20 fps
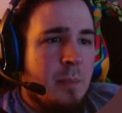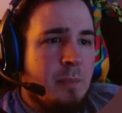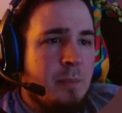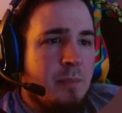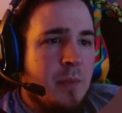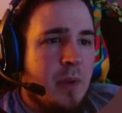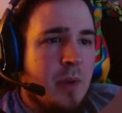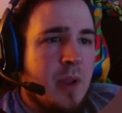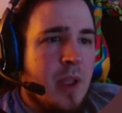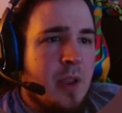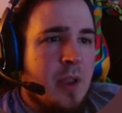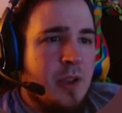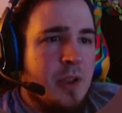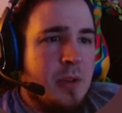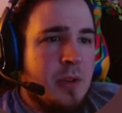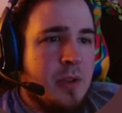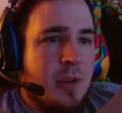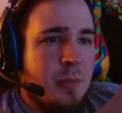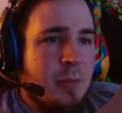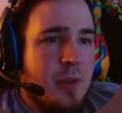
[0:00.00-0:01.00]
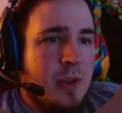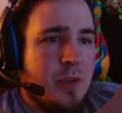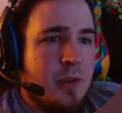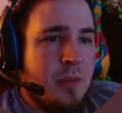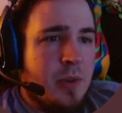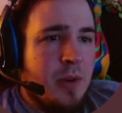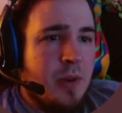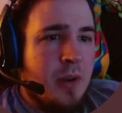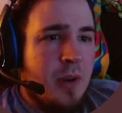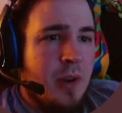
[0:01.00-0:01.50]
Okay, so it's gonna be this
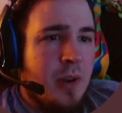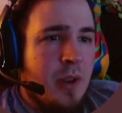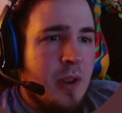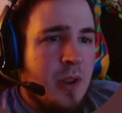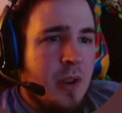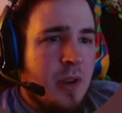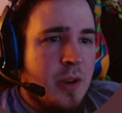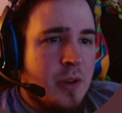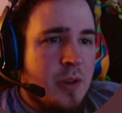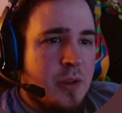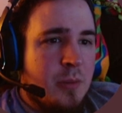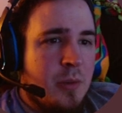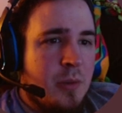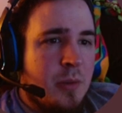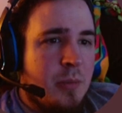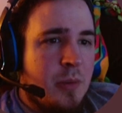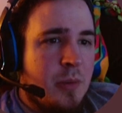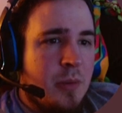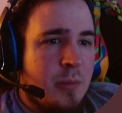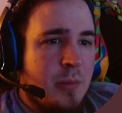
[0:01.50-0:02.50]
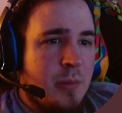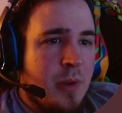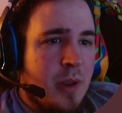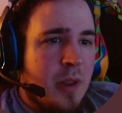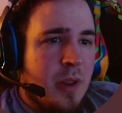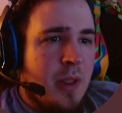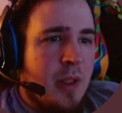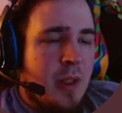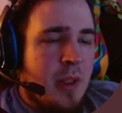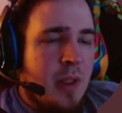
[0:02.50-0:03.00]
one. So boop boop.
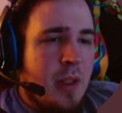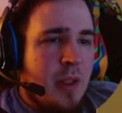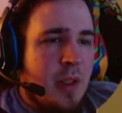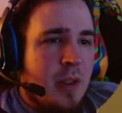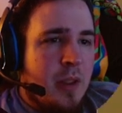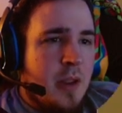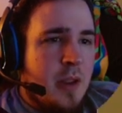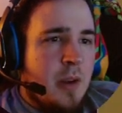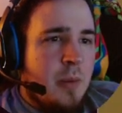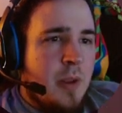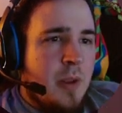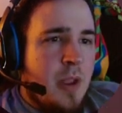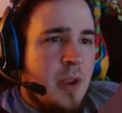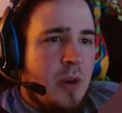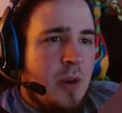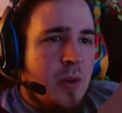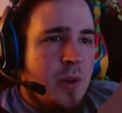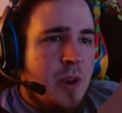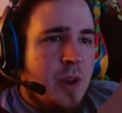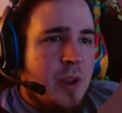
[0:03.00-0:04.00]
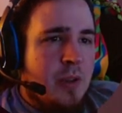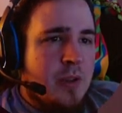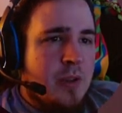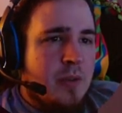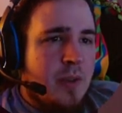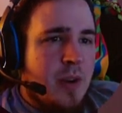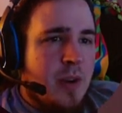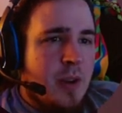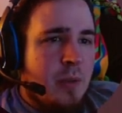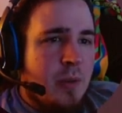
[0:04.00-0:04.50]
There we go. Now it's
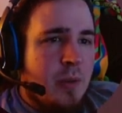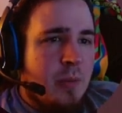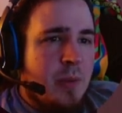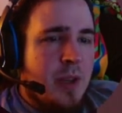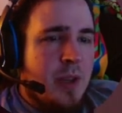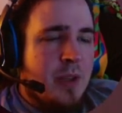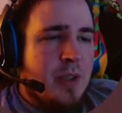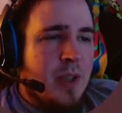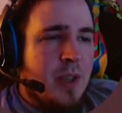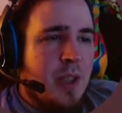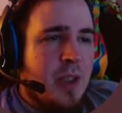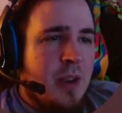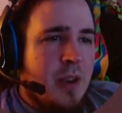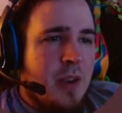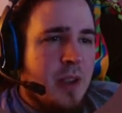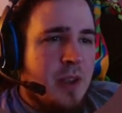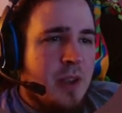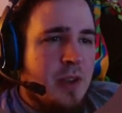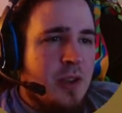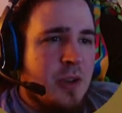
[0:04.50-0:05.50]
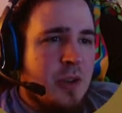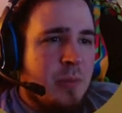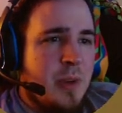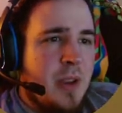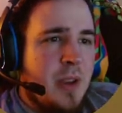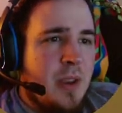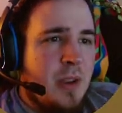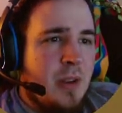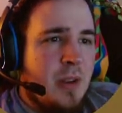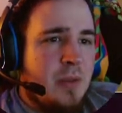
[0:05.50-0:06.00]
finally one piece again, like it should
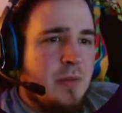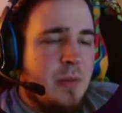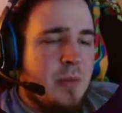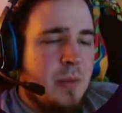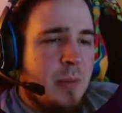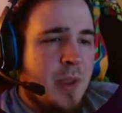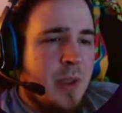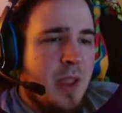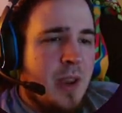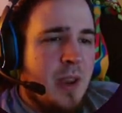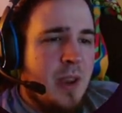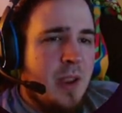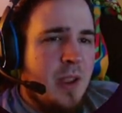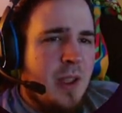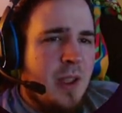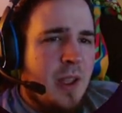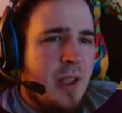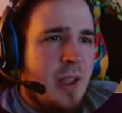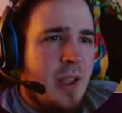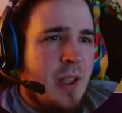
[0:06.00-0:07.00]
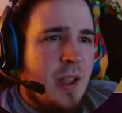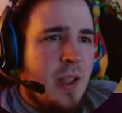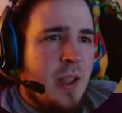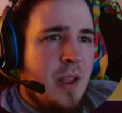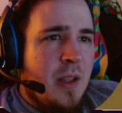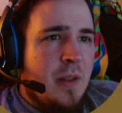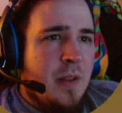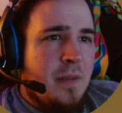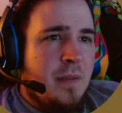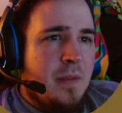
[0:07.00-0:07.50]
be off from the beginning.
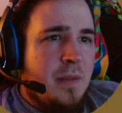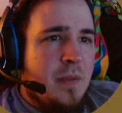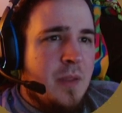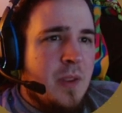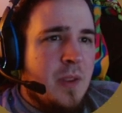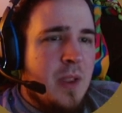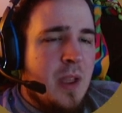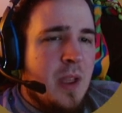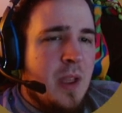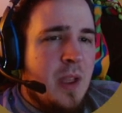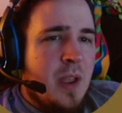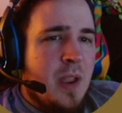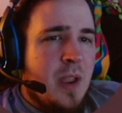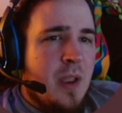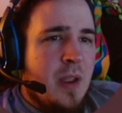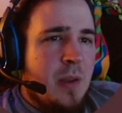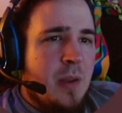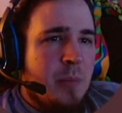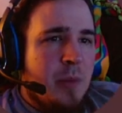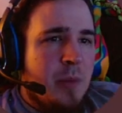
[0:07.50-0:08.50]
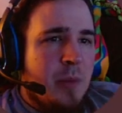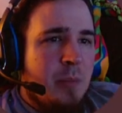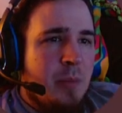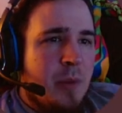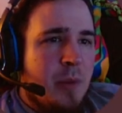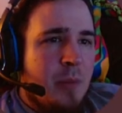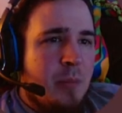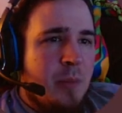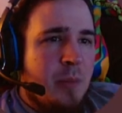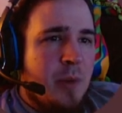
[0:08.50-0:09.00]
Okay, boop boop
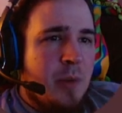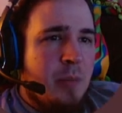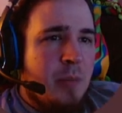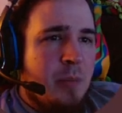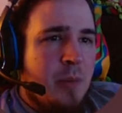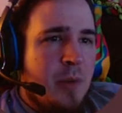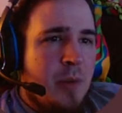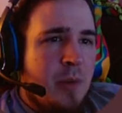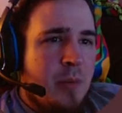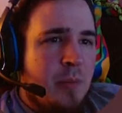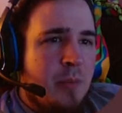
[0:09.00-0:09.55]
boop boop.